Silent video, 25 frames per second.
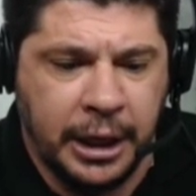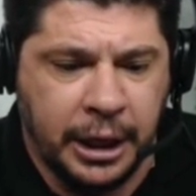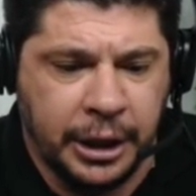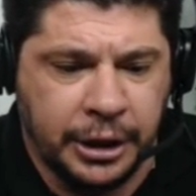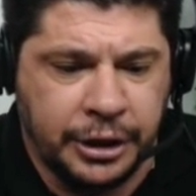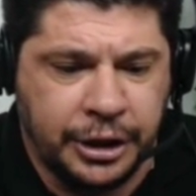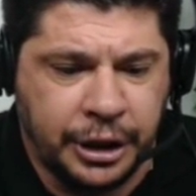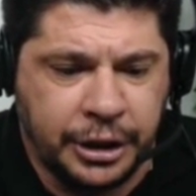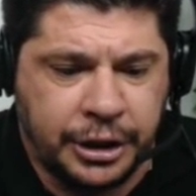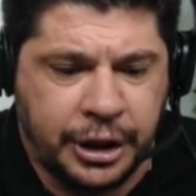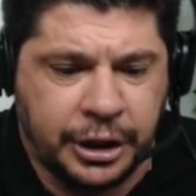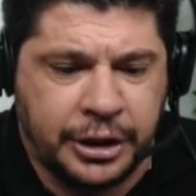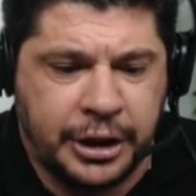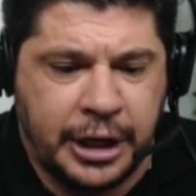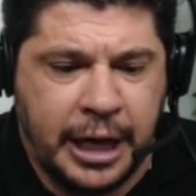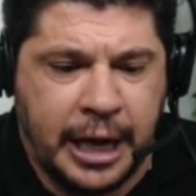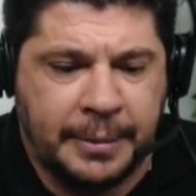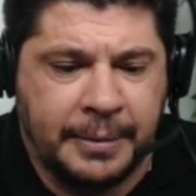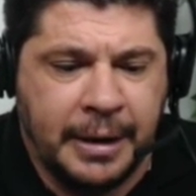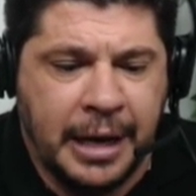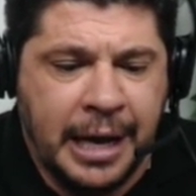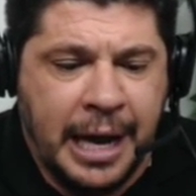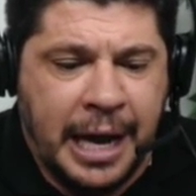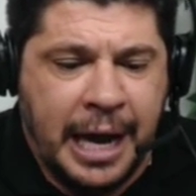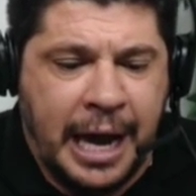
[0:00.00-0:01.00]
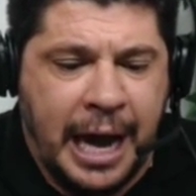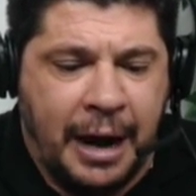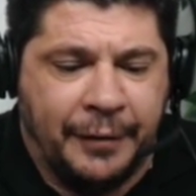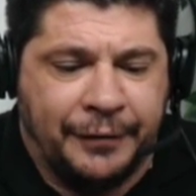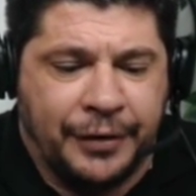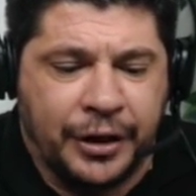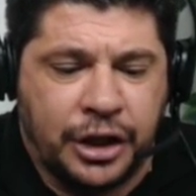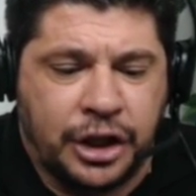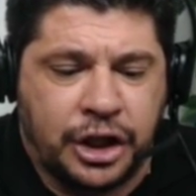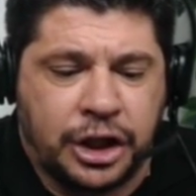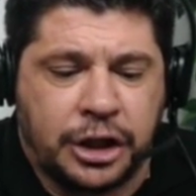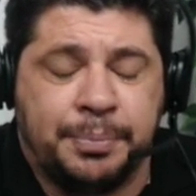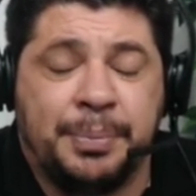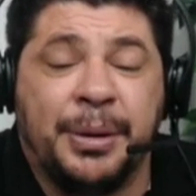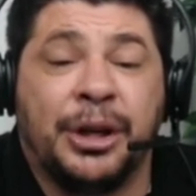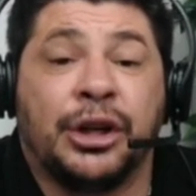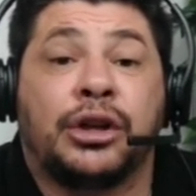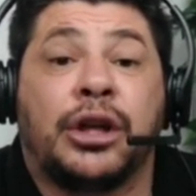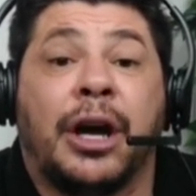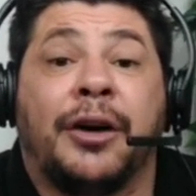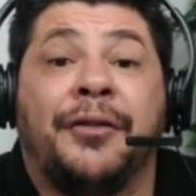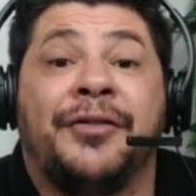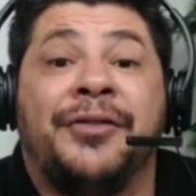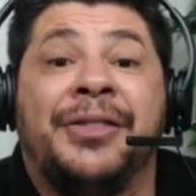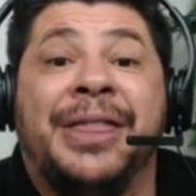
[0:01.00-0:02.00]
In Jesus' name. Every
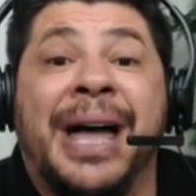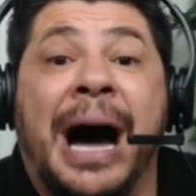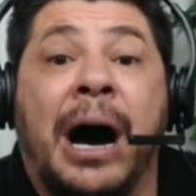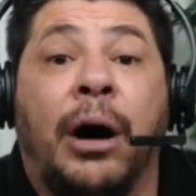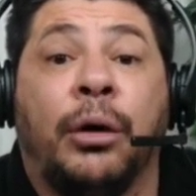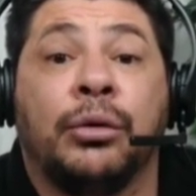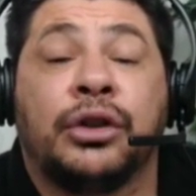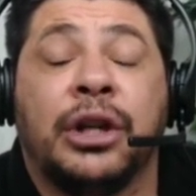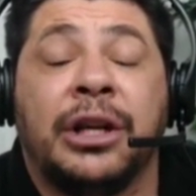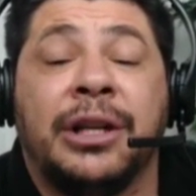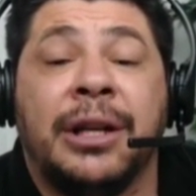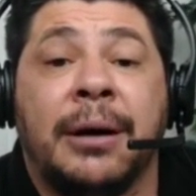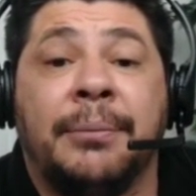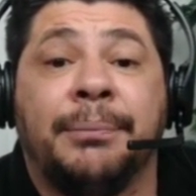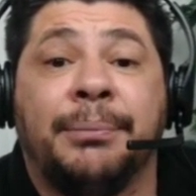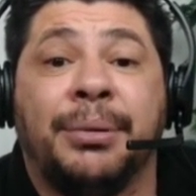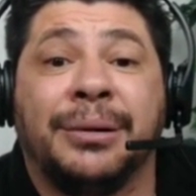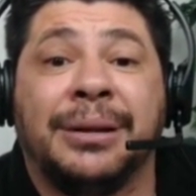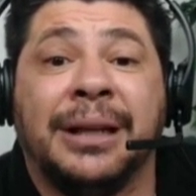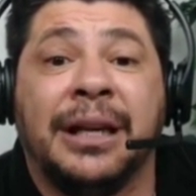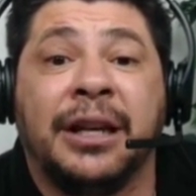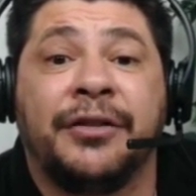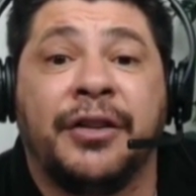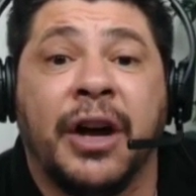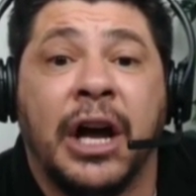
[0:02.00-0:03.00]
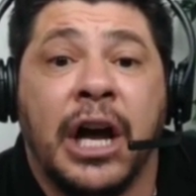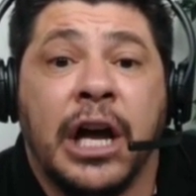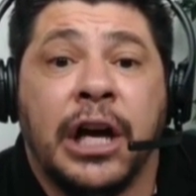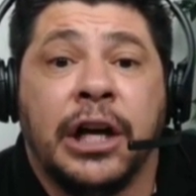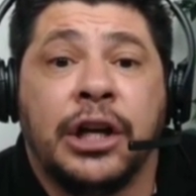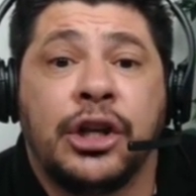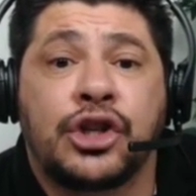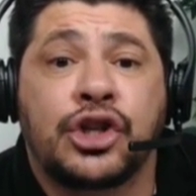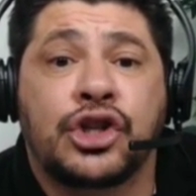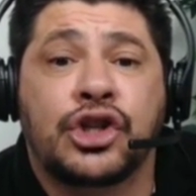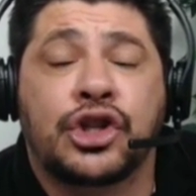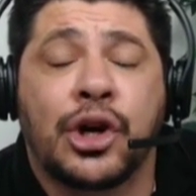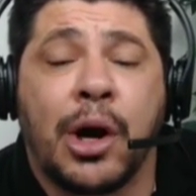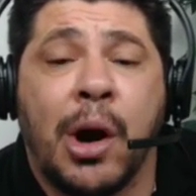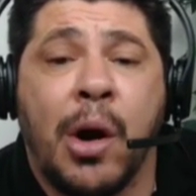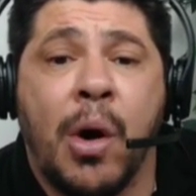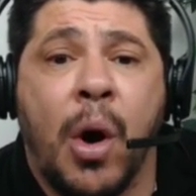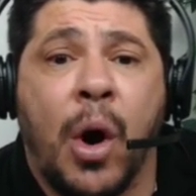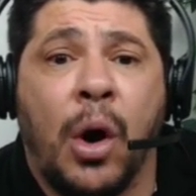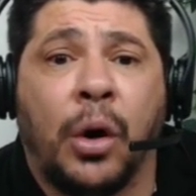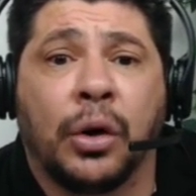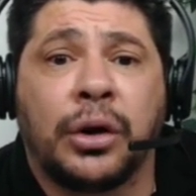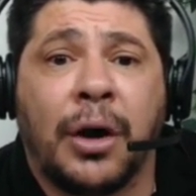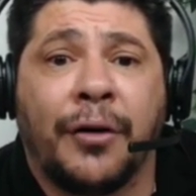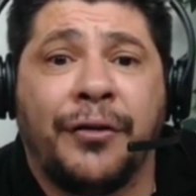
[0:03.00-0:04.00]
spirit of doubt and unbelief. A
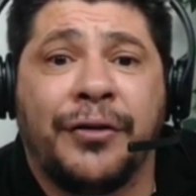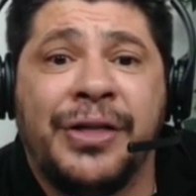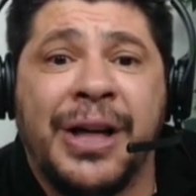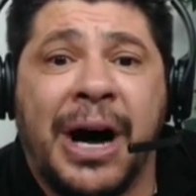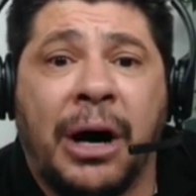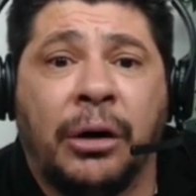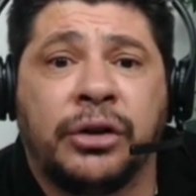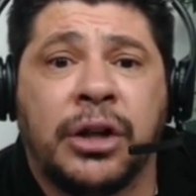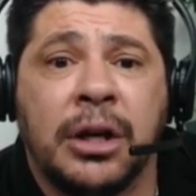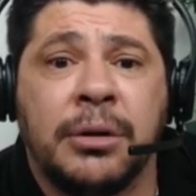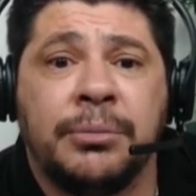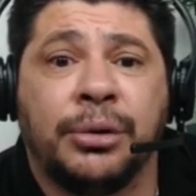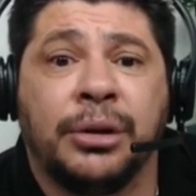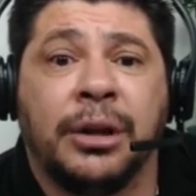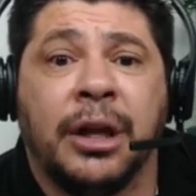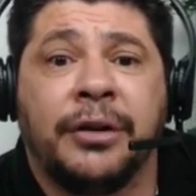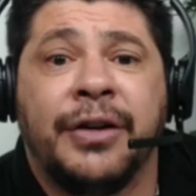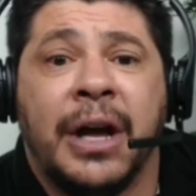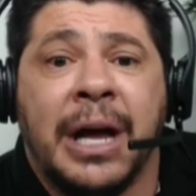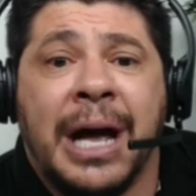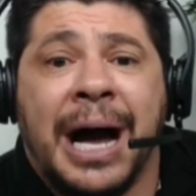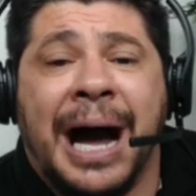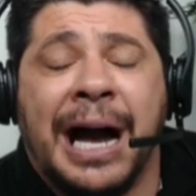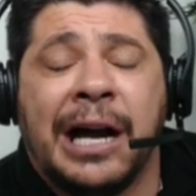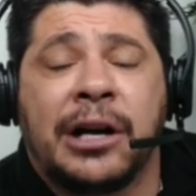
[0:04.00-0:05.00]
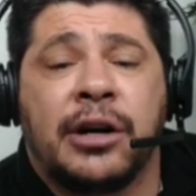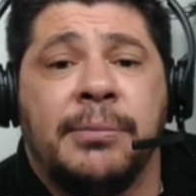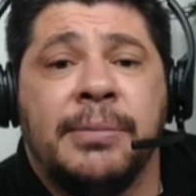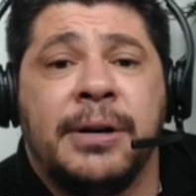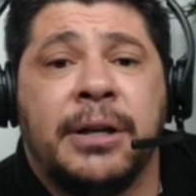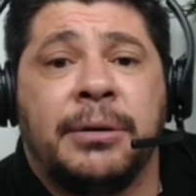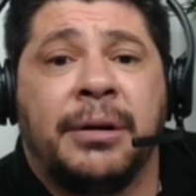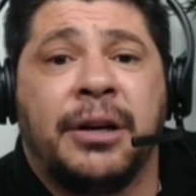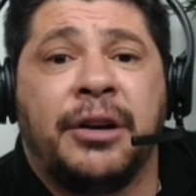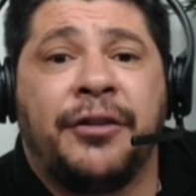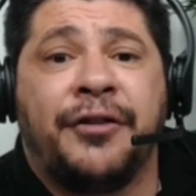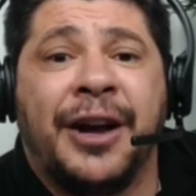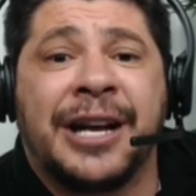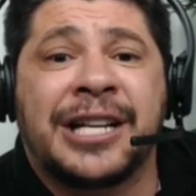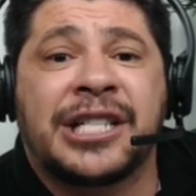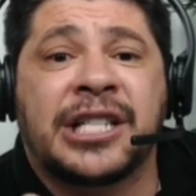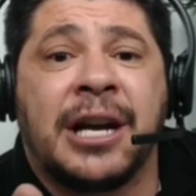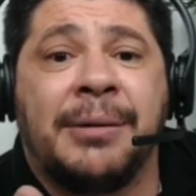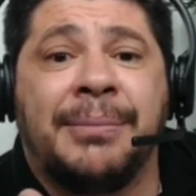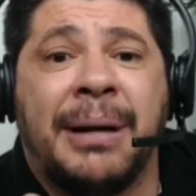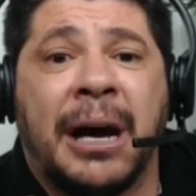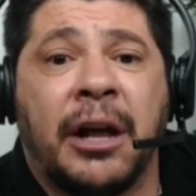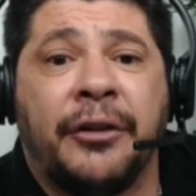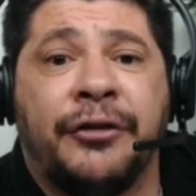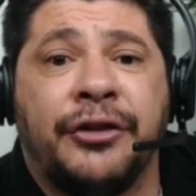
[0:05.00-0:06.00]
stronghold of doubt and belief. I command you manifest.
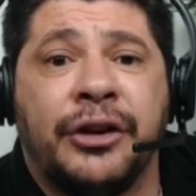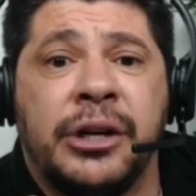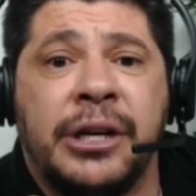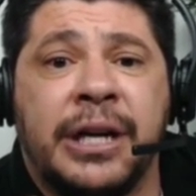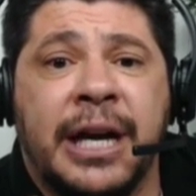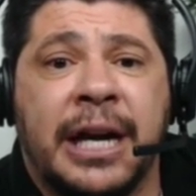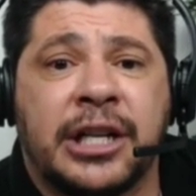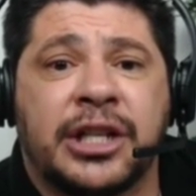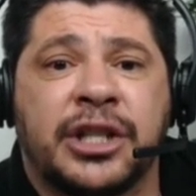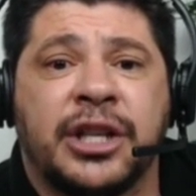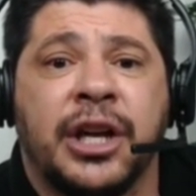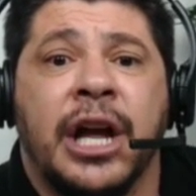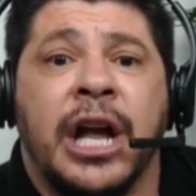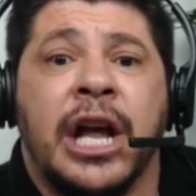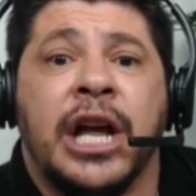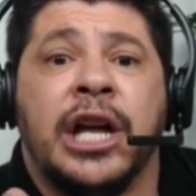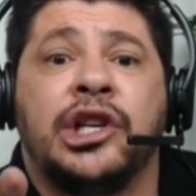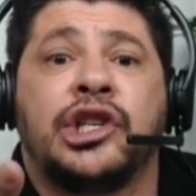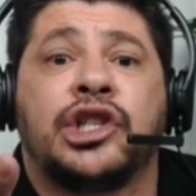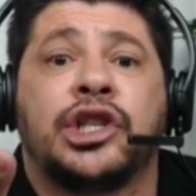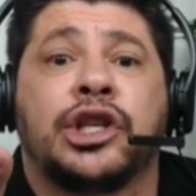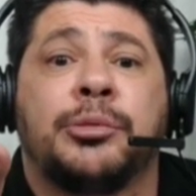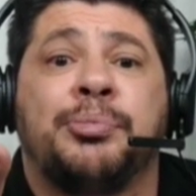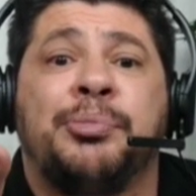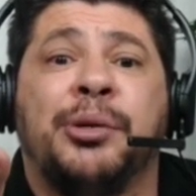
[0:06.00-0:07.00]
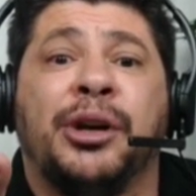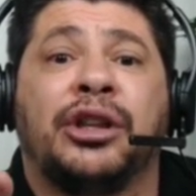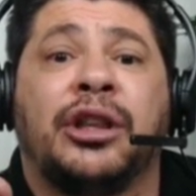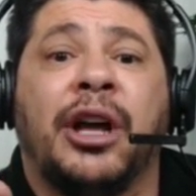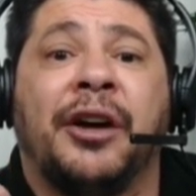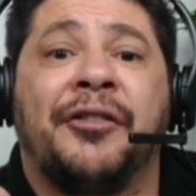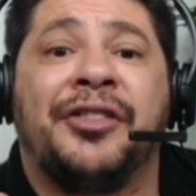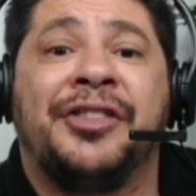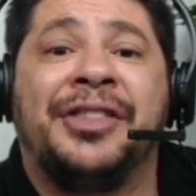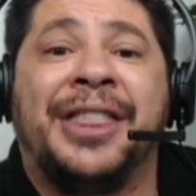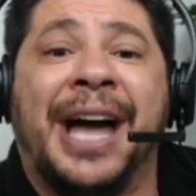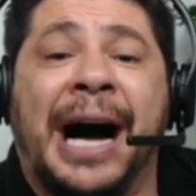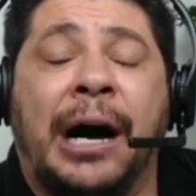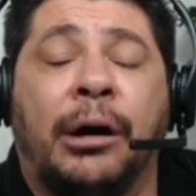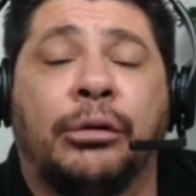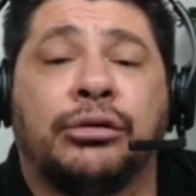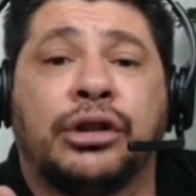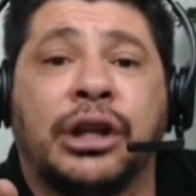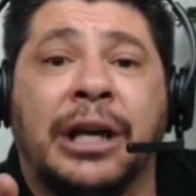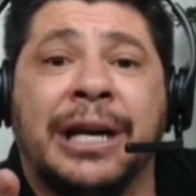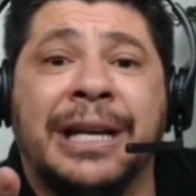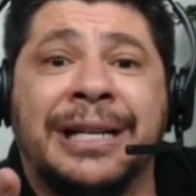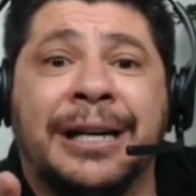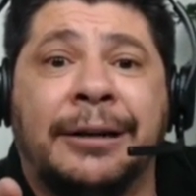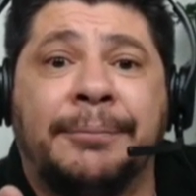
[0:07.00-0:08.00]
Come out of your nest. A spirit of
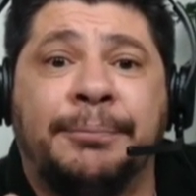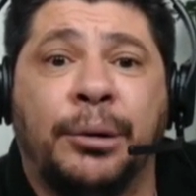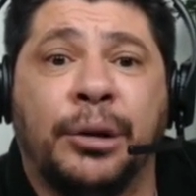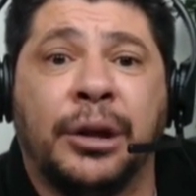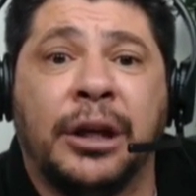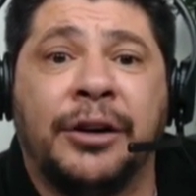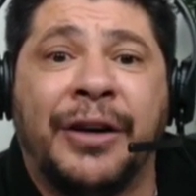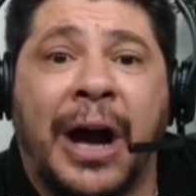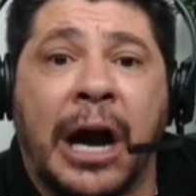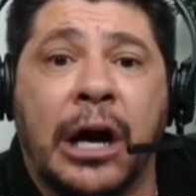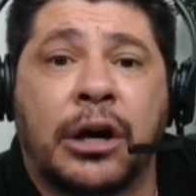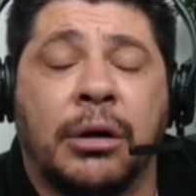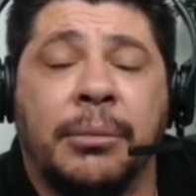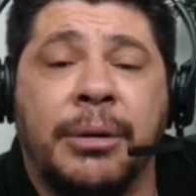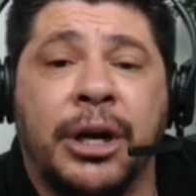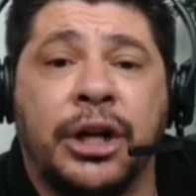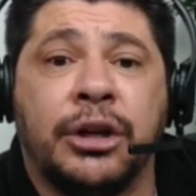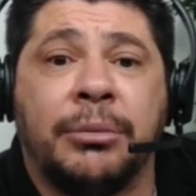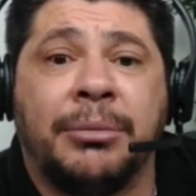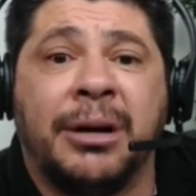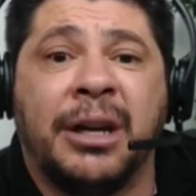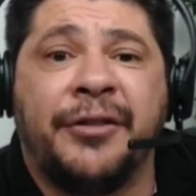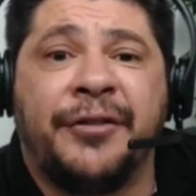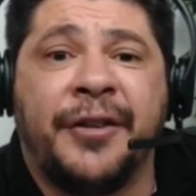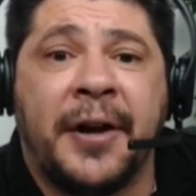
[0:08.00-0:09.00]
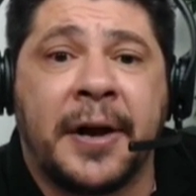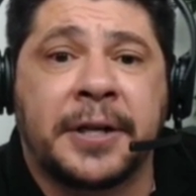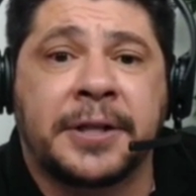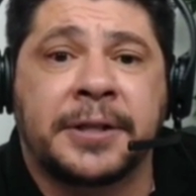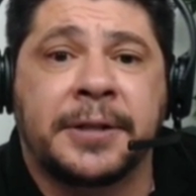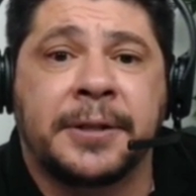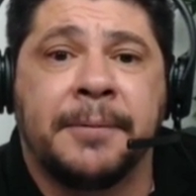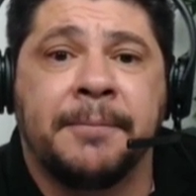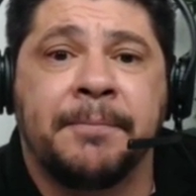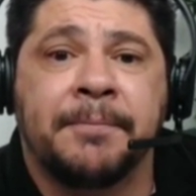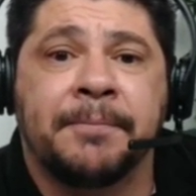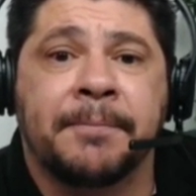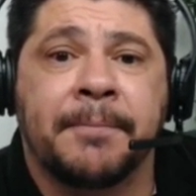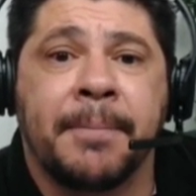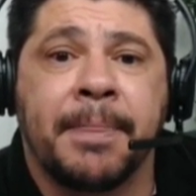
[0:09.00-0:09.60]
doubt and unbelief. I command you manifest.